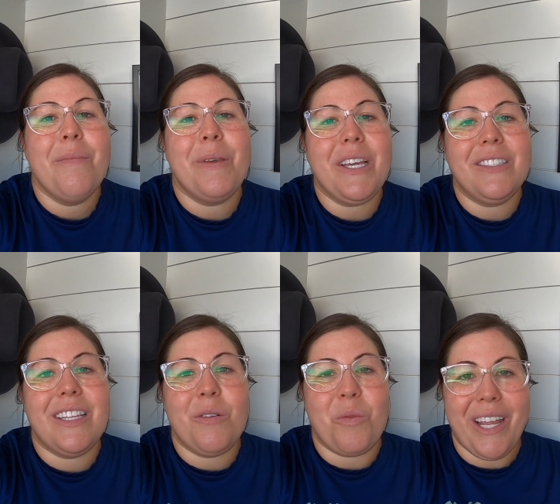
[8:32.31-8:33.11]
because
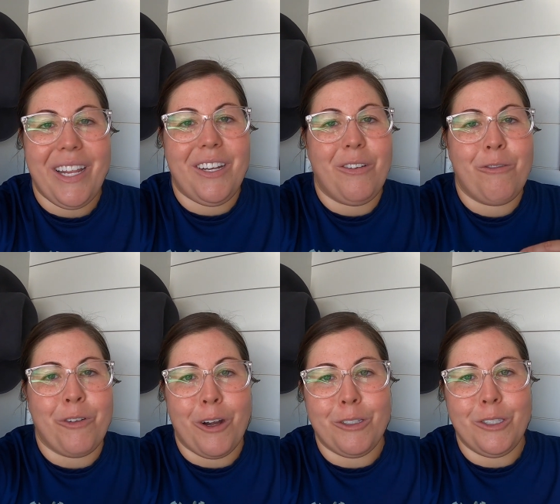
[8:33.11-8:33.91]
they waited
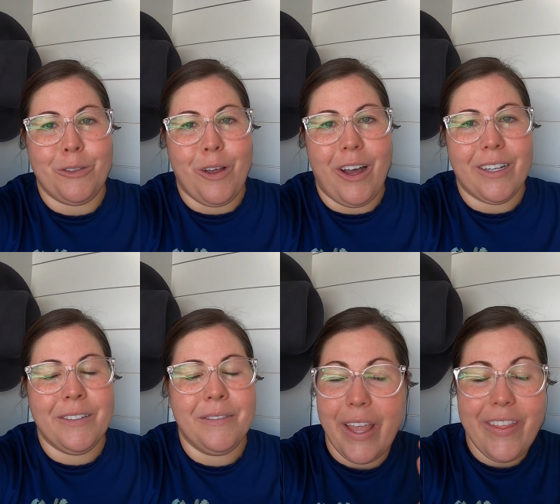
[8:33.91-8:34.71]
far too long.
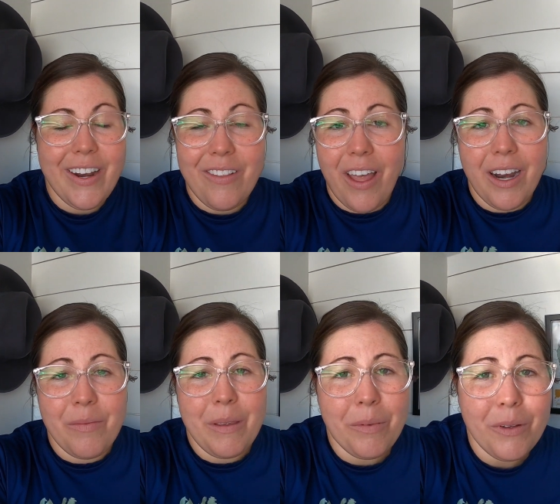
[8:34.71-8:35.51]
And then a lot of
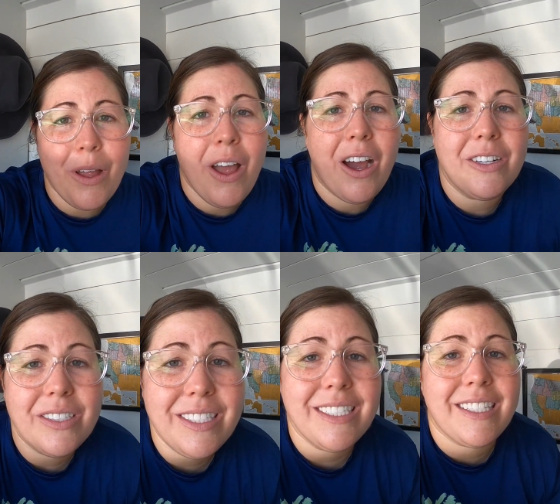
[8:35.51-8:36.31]
people are
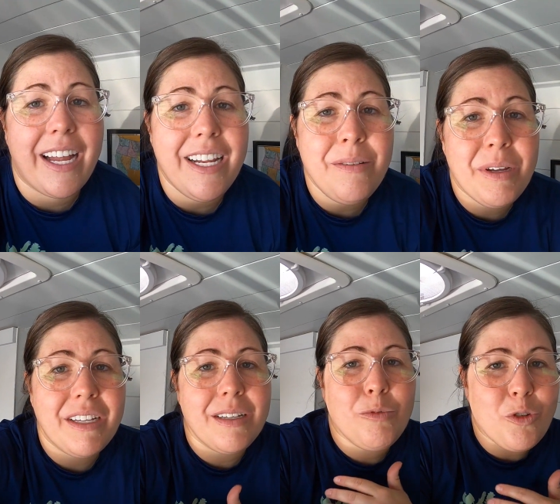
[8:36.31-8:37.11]
just excited
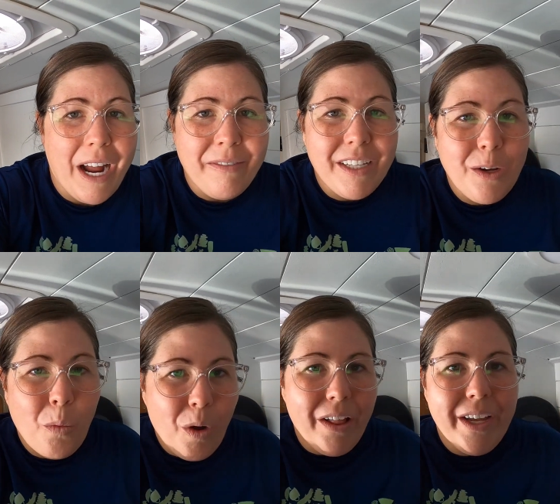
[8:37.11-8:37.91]
because I'm traveling
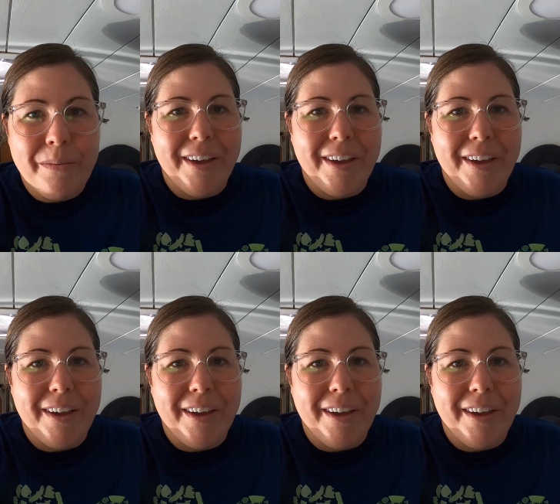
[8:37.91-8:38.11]
while I'm